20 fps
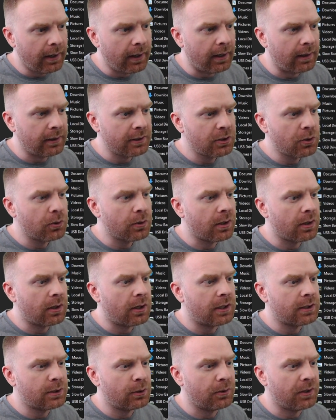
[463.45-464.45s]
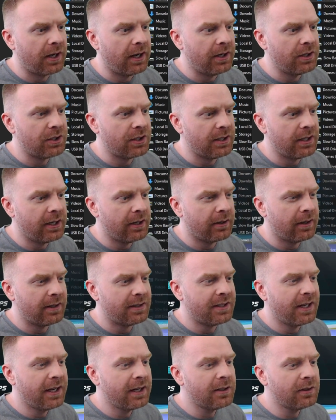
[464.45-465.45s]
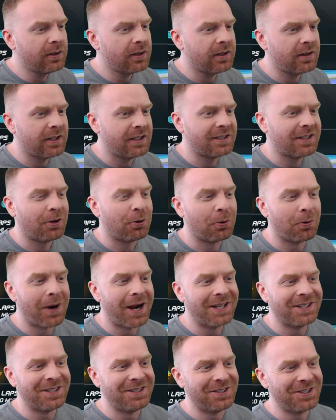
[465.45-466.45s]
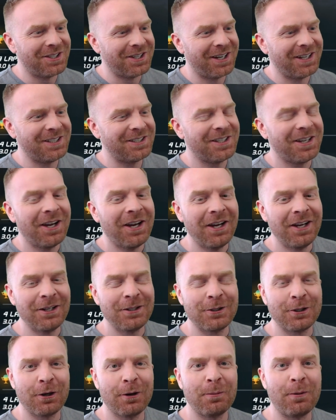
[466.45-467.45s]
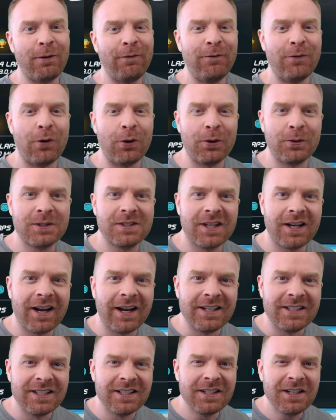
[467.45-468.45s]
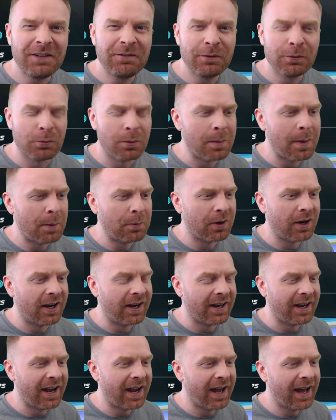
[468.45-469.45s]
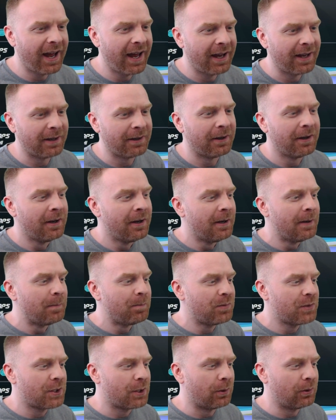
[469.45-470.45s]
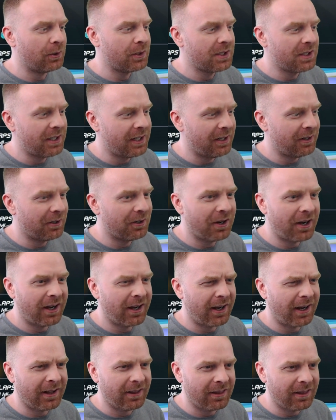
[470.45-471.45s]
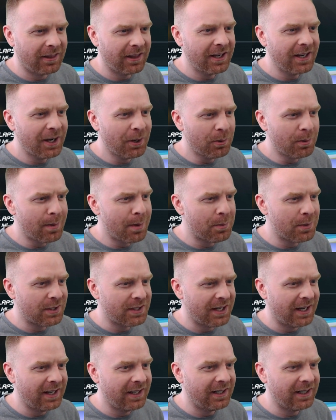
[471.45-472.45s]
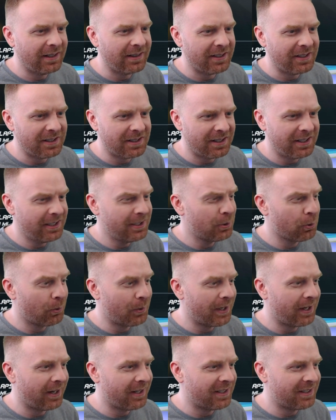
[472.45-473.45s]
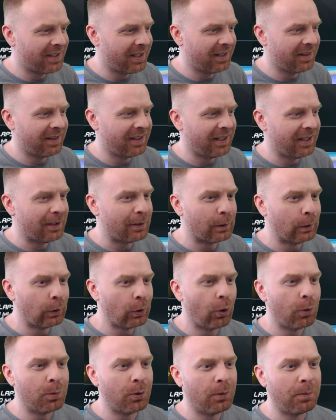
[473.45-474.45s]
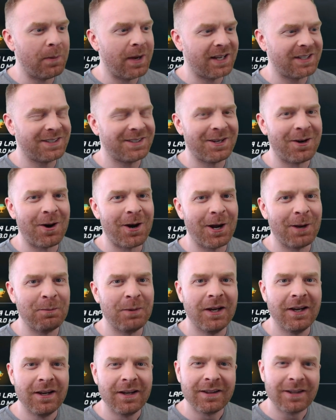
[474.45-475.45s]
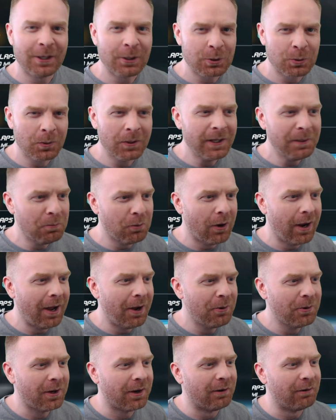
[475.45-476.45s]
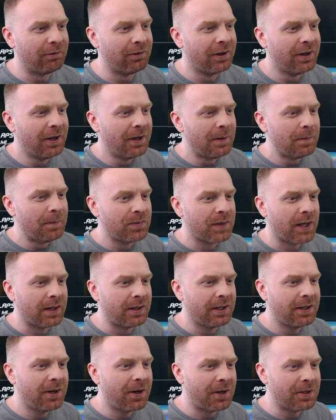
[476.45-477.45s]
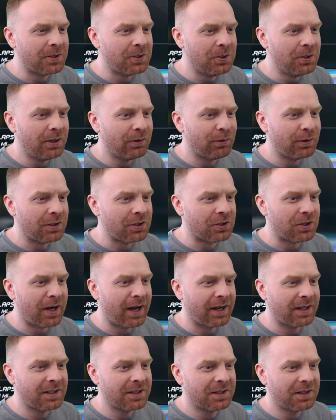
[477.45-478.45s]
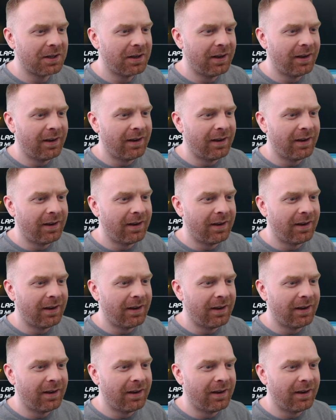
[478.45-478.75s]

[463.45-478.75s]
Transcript: Uh, let's go into Lost Location here and take a look at these Horizon Chase turbo photos that I didn't even remember I had. So it looks here, I think I remember taking these. These are when I set the global best time that I was really proud of. I did it on two different tracks.